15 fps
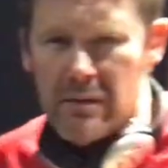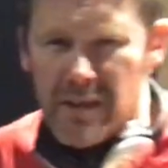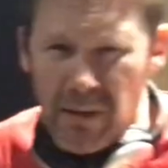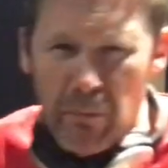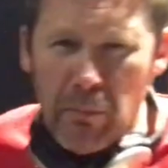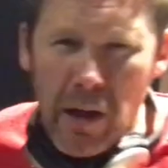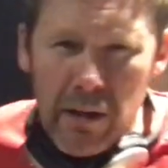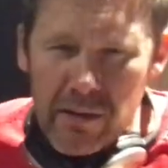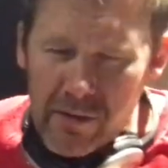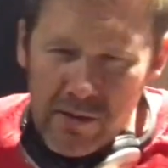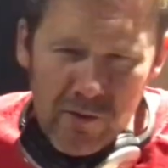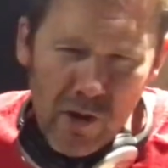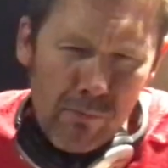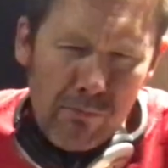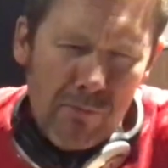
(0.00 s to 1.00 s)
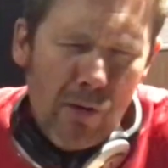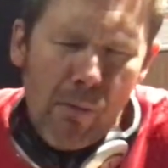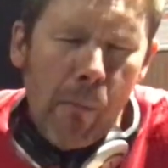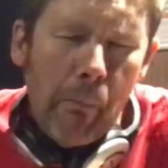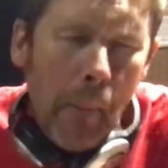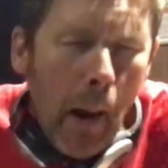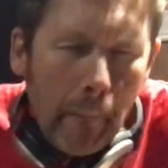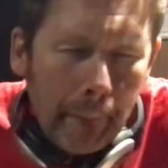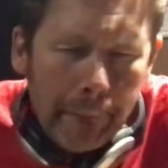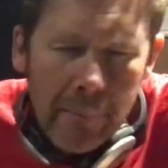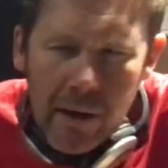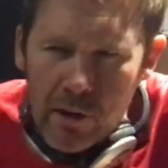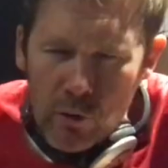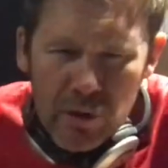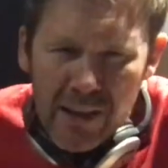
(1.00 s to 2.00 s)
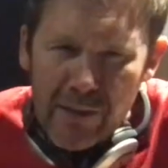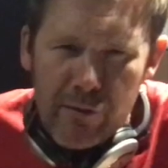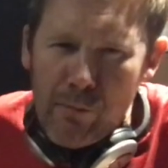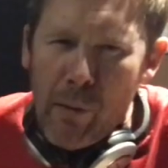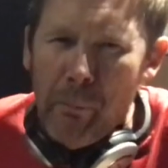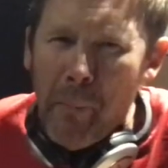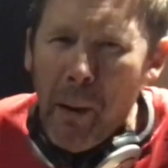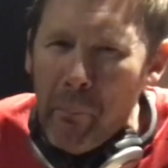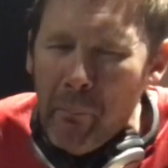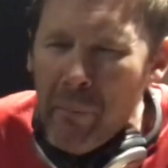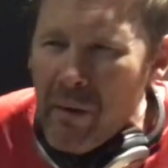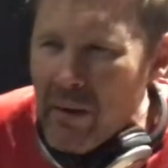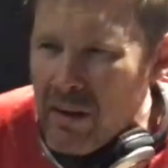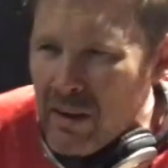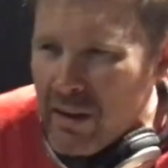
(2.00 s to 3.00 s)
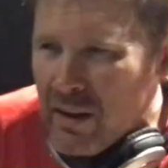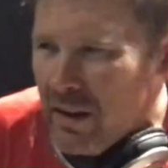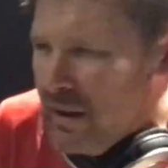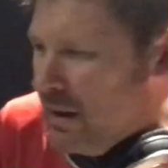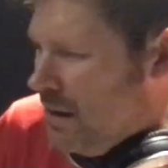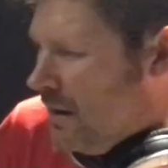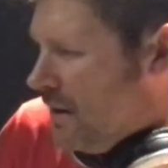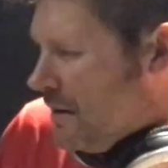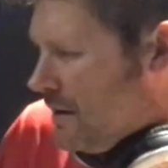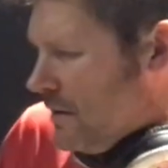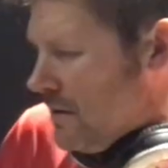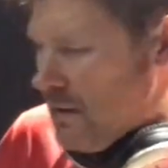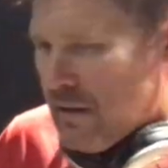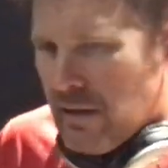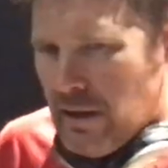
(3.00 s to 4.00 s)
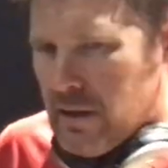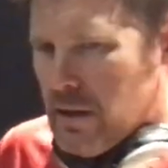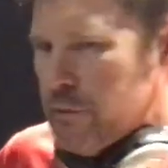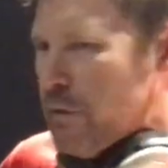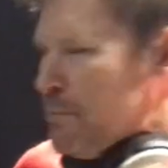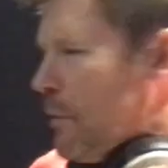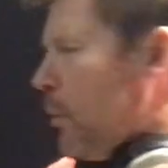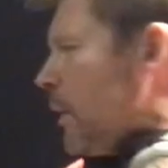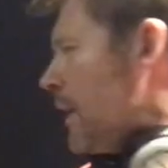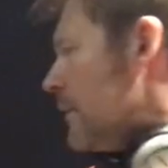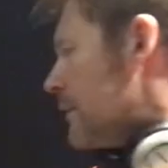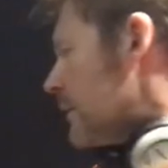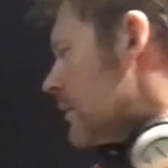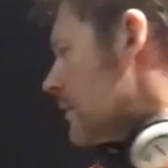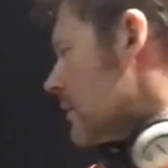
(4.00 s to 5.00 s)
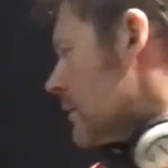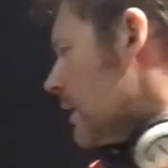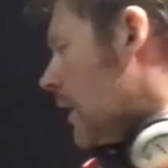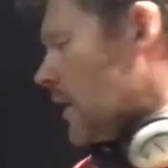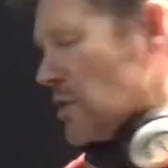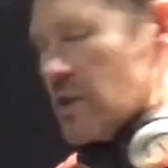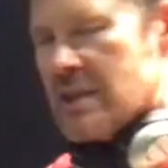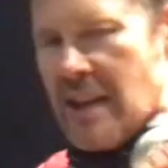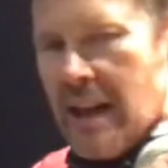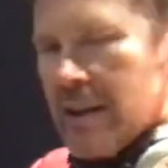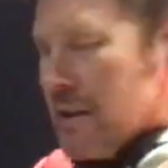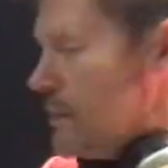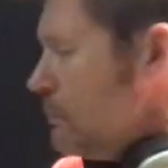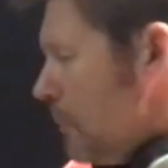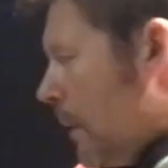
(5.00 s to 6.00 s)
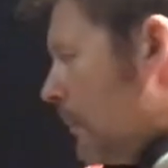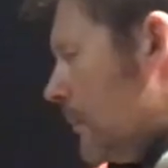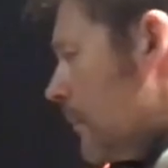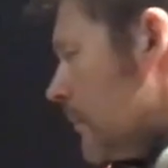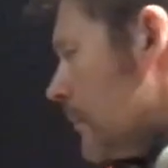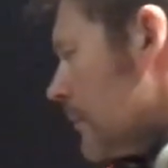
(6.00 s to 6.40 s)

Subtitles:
Not my mum, I don't live with my mum. I live with my wife. I just said mum.